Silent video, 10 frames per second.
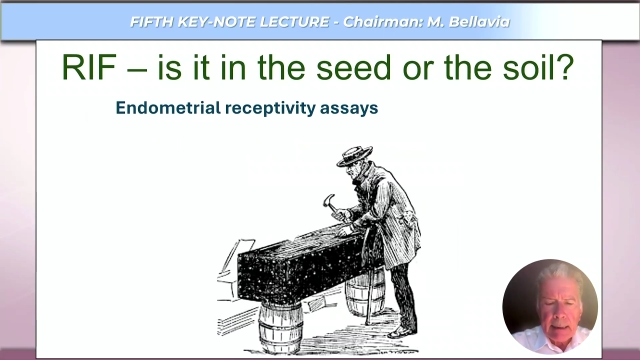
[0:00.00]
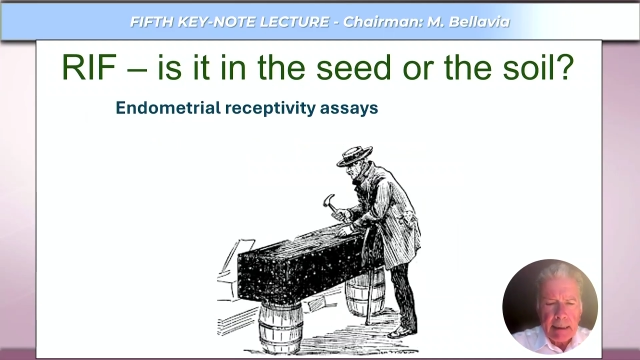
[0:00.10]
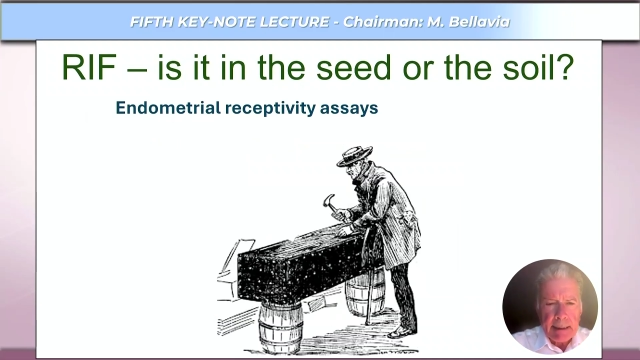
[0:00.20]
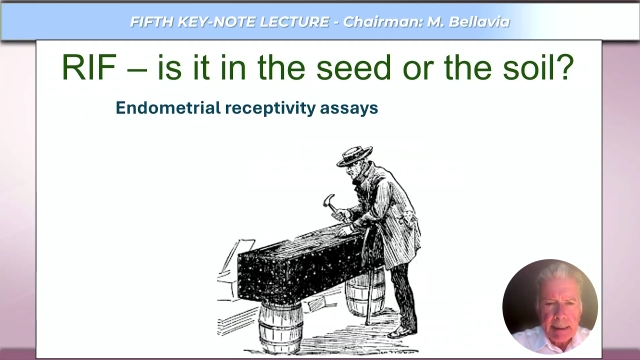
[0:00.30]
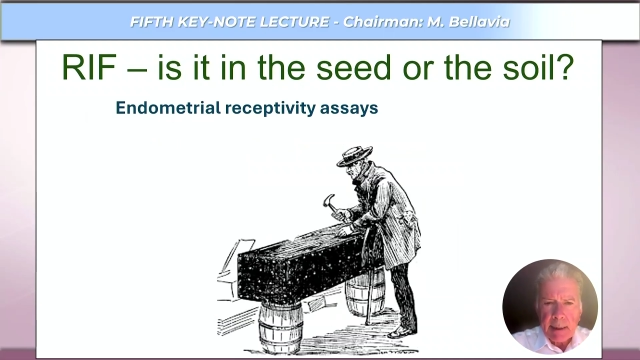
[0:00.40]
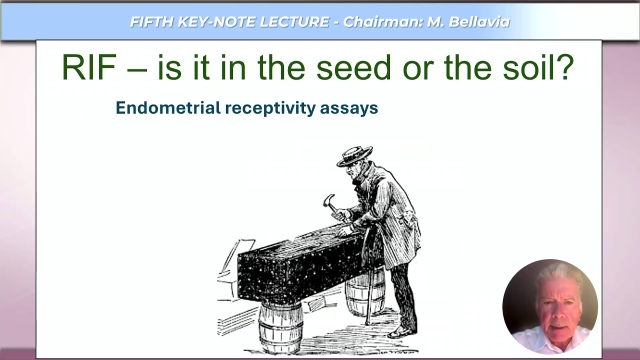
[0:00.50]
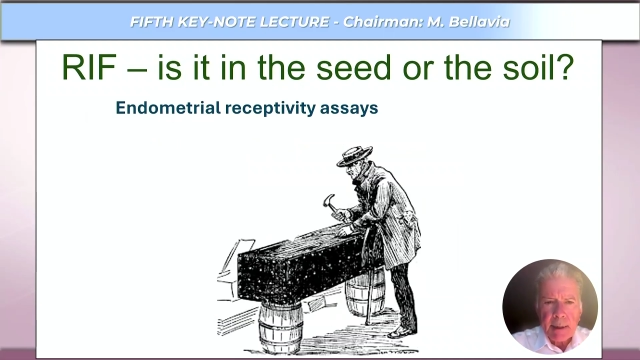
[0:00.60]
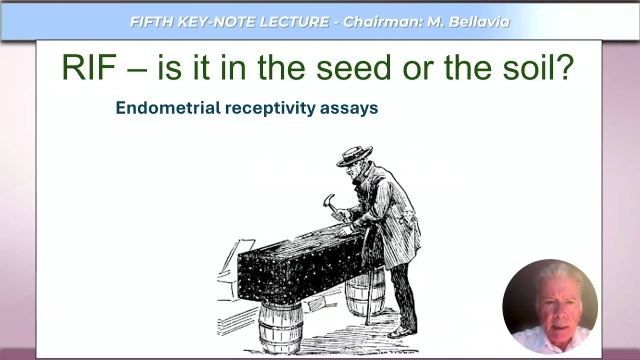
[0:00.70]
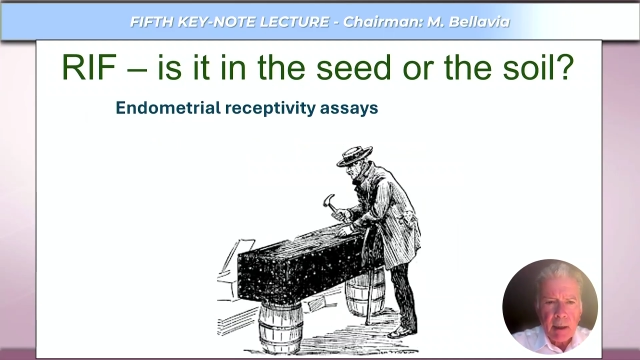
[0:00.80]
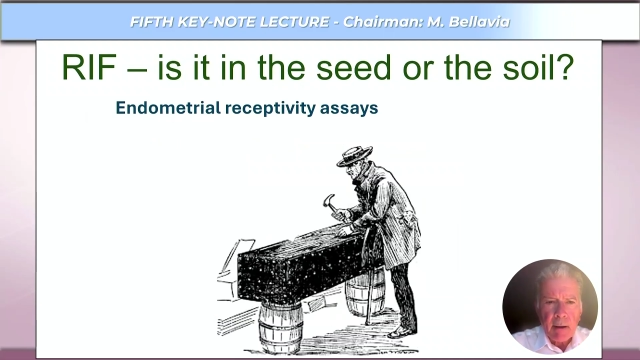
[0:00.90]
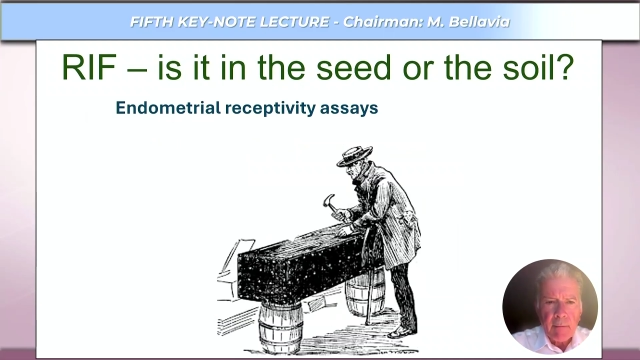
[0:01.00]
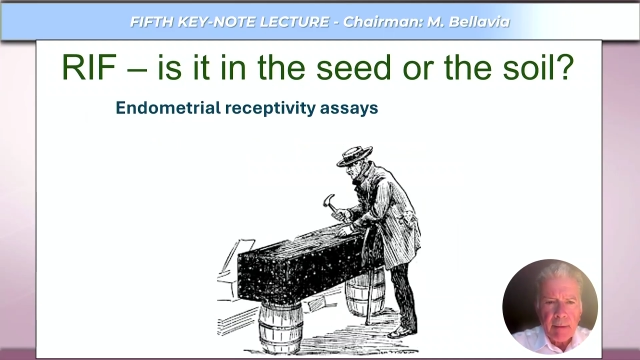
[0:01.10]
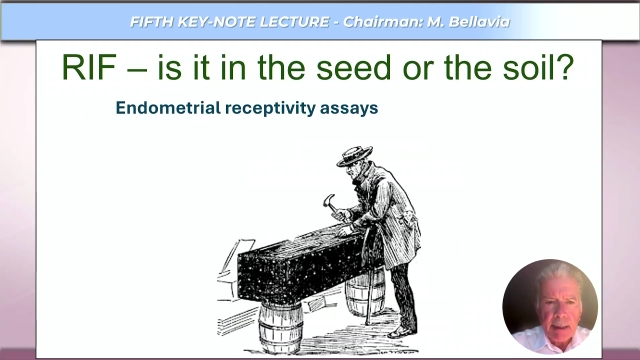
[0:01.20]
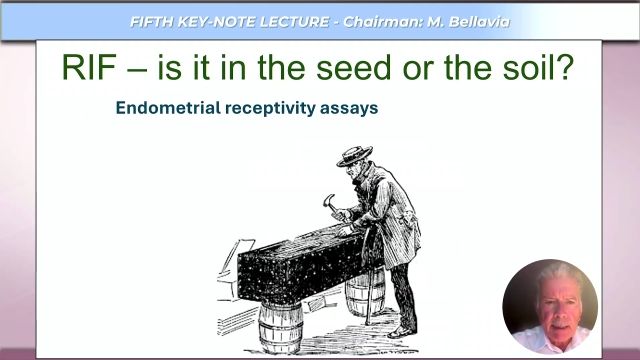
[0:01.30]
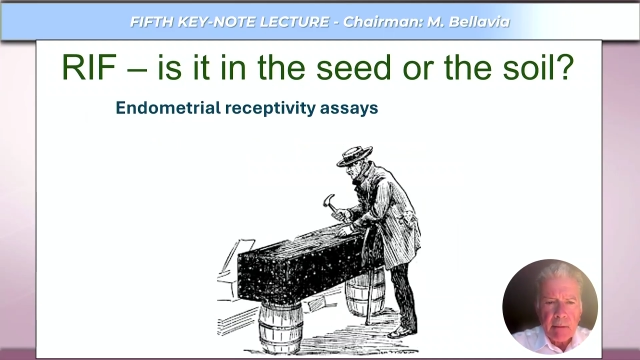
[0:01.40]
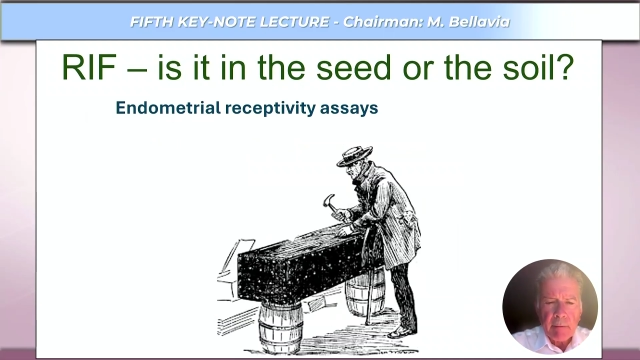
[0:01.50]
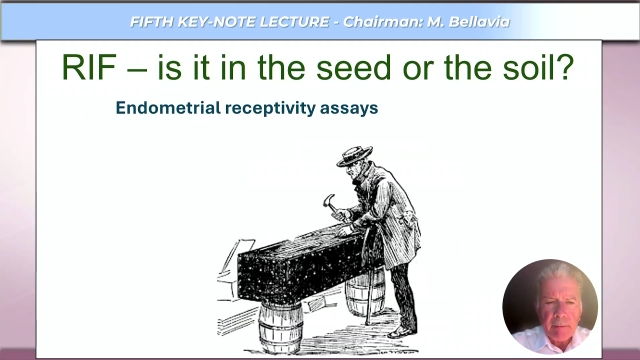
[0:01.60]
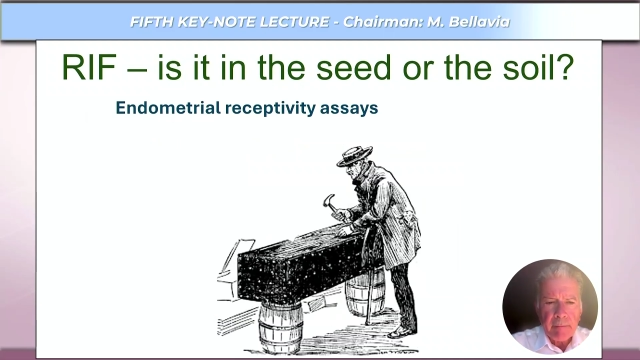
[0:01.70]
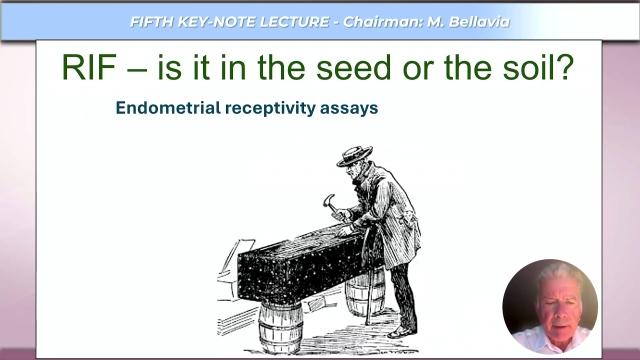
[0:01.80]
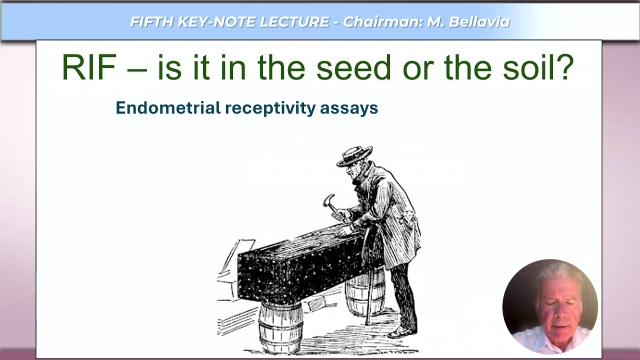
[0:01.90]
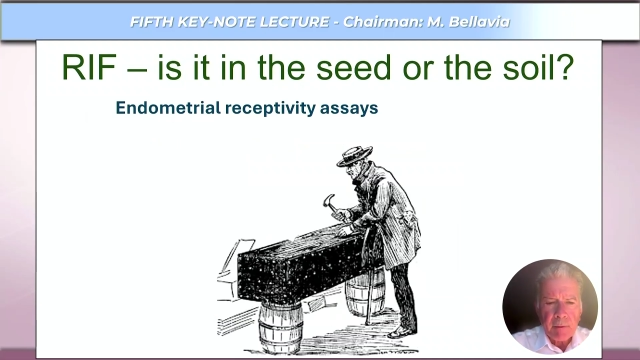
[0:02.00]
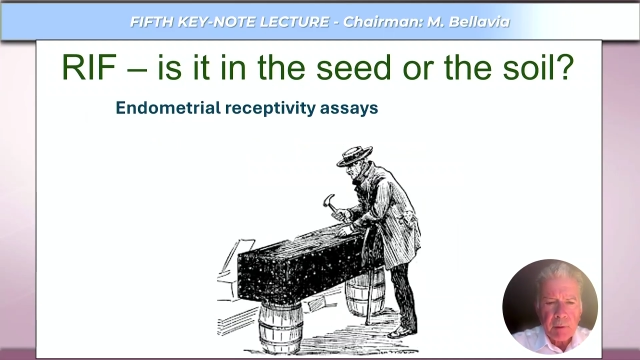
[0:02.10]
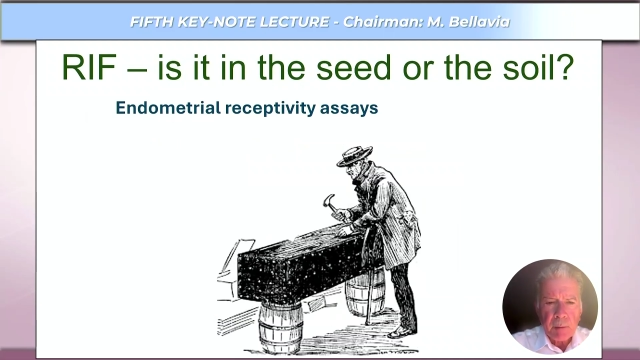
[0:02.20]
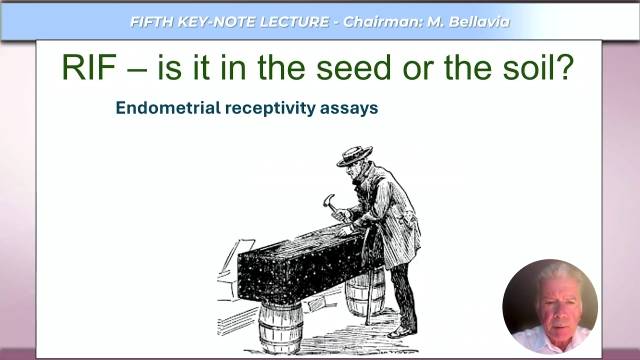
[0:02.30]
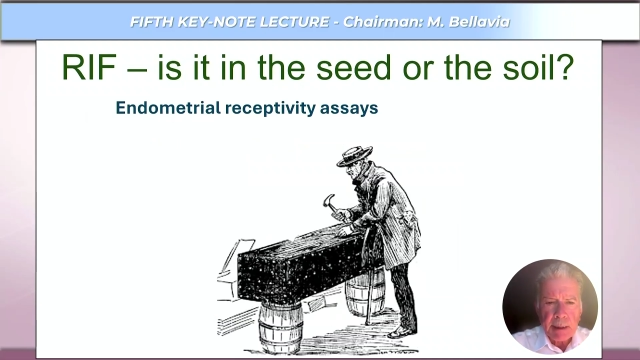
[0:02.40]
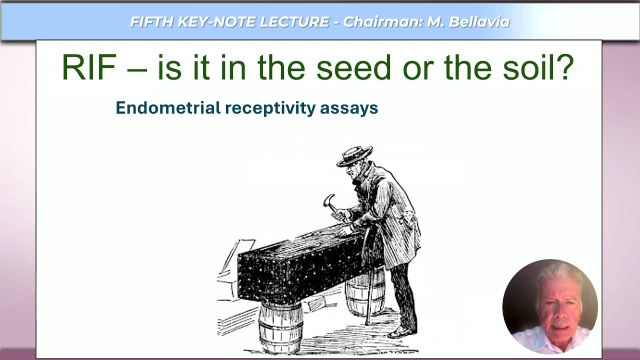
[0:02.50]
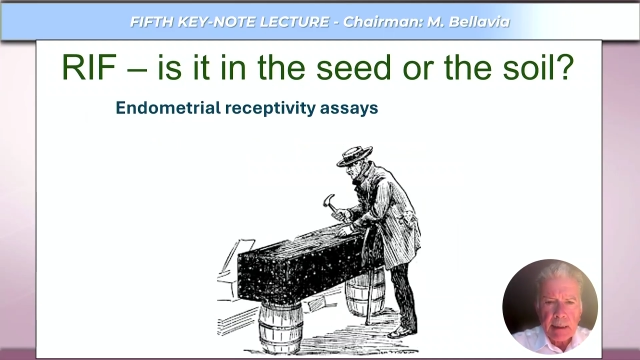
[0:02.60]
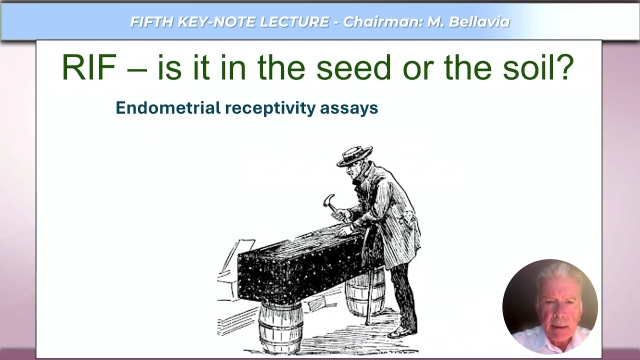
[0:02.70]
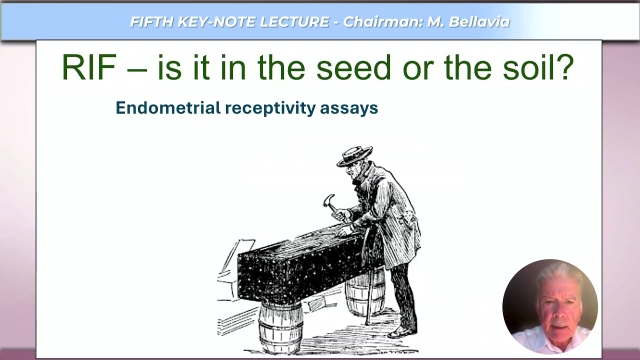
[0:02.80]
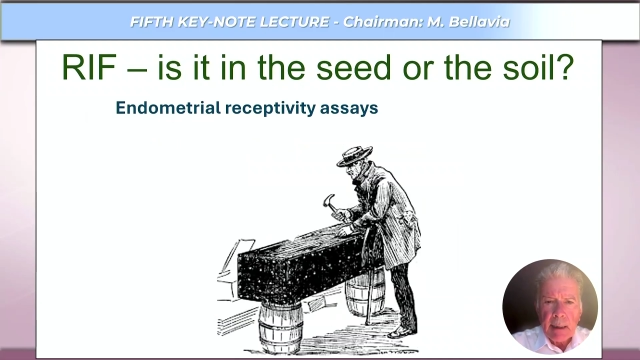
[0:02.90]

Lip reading: incidence of anywhere from 5 to 2%,